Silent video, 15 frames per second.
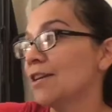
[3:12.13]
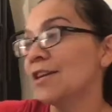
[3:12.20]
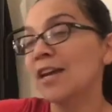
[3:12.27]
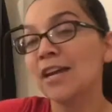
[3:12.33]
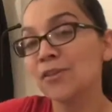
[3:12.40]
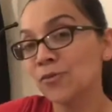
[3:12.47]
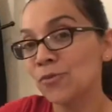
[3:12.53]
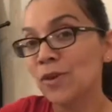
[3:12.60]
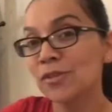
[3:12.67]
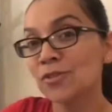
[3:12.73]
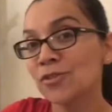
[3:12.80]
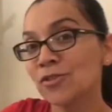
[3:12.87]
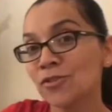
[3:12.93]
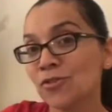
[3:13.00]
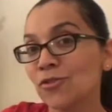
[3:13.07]
At the
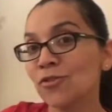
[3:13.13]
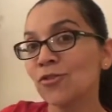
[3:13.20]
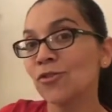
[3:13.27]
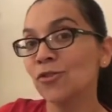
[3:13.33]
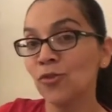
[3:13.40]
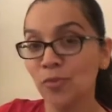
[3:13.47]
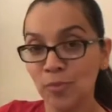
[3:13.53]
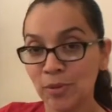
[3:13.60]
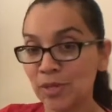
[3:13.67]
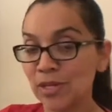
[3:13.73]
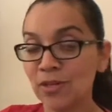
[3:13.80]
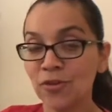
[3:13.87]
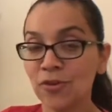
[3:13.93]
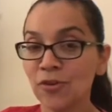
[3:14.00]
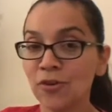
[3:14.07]
register, you'll put
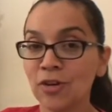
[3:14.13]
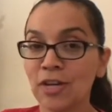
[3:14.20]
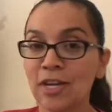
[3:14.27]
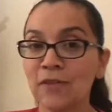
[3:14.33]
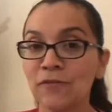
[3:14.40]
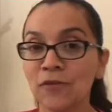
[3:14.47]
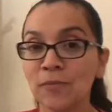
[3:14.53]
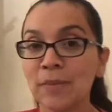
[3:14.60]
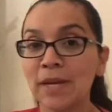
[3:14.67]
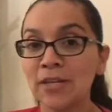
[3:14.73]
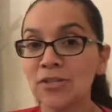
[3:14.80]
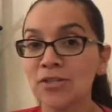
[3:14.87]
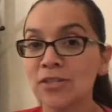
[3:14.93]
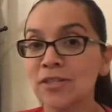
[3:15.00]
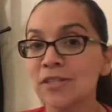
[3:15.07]
in your
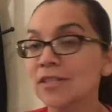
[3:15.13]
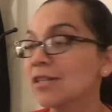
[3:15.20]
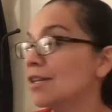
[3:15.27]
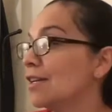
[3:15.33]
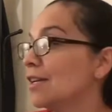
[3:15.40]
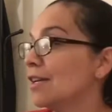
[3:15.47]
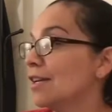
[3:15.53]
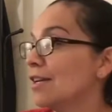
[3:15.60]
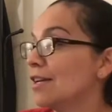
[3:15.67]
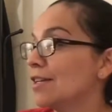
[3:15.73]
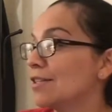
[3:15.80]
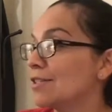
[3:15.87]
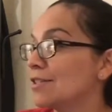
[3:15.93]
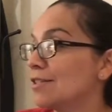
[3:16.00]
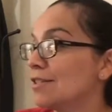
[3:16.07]
information
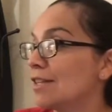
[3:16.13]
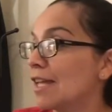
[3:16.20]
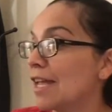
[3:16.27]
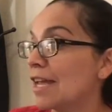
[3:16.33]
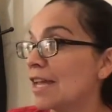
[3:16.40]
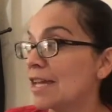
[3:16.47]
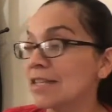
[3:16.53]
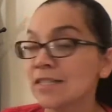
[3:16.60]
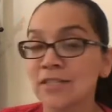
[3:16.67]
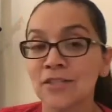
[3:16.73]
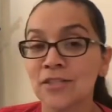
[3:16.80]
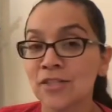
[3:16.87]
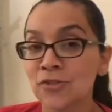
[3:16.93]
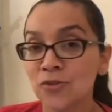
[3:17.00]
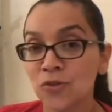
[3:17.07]
and
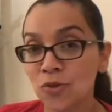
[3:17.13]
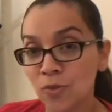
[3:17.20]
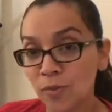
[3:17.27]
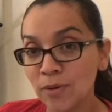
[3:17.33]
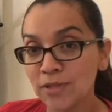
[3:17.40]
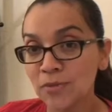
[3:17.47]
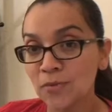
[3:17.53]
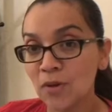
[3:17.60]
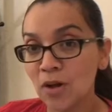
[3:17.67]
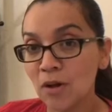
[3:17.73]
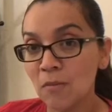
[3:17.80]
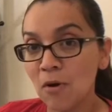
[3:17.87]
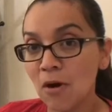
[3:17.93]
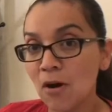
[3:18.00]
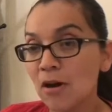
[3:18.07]
digital coupons will
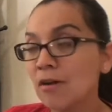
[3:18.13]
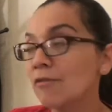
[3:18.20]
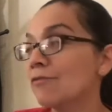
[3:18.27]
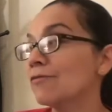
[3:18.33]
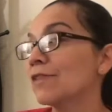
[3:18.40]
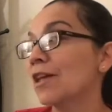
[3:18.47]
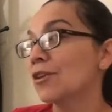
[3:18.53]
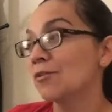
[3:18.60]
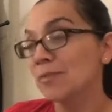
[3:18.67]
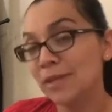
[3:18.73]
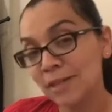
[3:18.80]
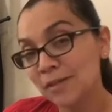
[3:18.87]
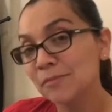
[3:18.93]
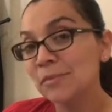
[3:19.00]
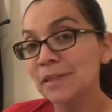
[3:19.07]
come off. That'll be
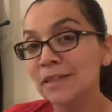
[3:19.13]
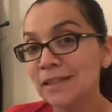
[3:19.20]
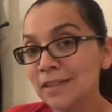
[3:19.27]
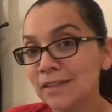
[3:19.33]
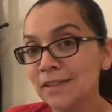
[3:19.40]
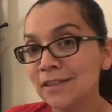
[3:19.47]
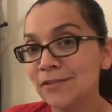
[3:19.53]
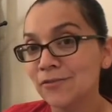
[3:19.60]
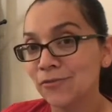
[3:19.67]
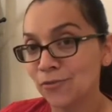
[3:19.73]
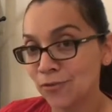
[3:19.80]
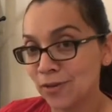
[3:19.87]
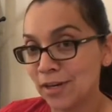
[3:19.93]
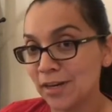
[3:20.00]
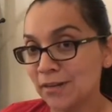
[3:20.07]
completely
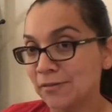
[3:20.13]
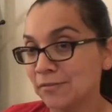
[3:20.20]
free.